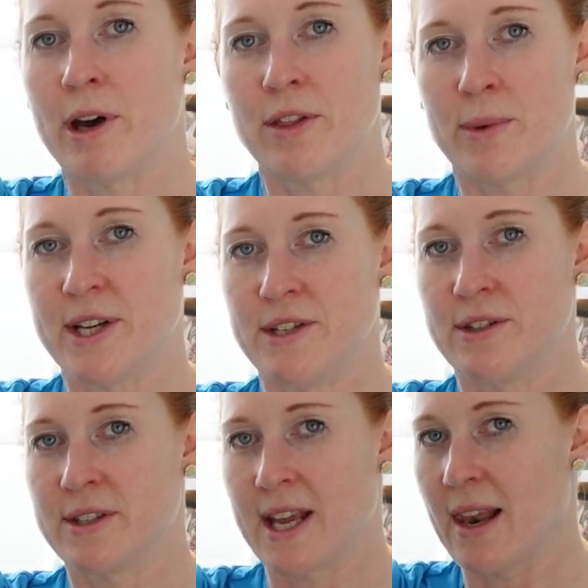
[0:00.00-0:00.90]
Otherwise you
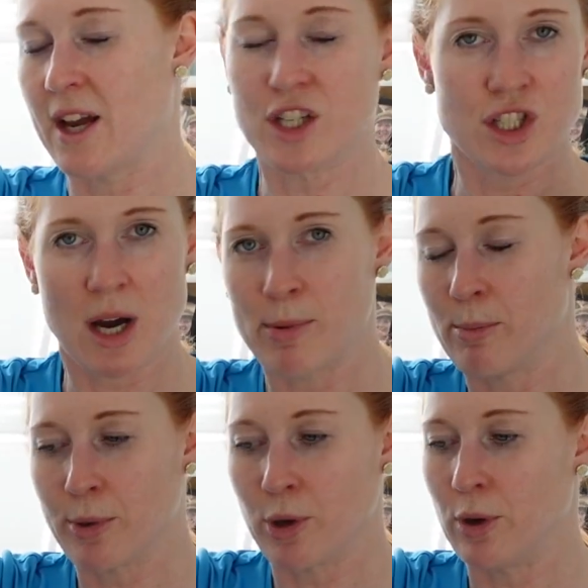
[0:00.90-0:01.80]
just get like double
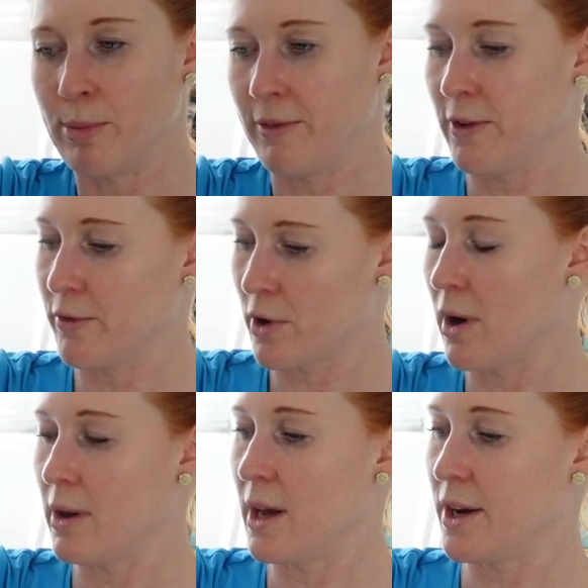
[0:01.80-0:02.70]
boob if you've
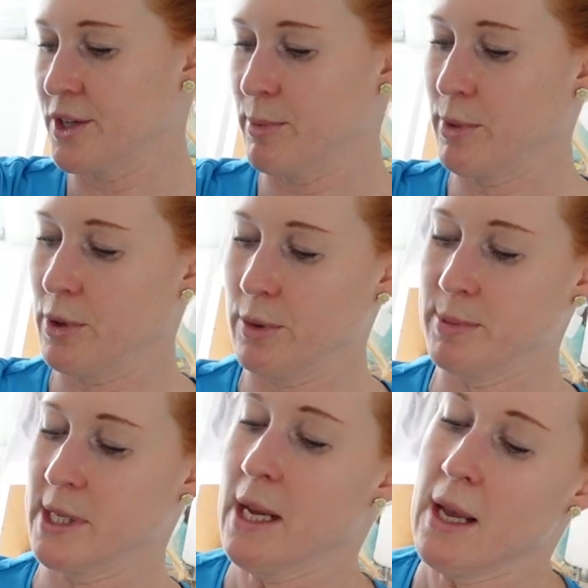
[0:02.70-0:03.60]
got larger boobs.